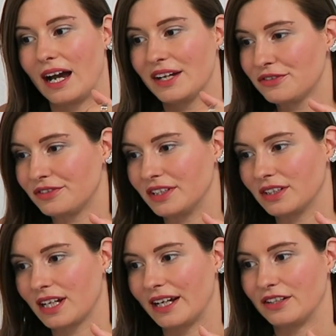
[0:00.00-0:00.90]
I
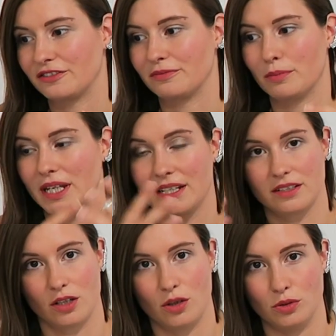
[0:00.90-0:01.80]
feel kind of
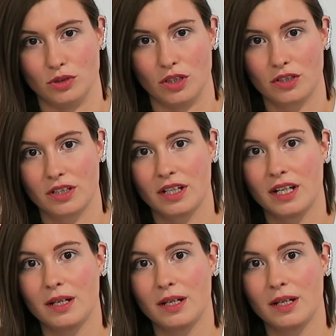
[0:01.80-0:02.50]
make the whole look.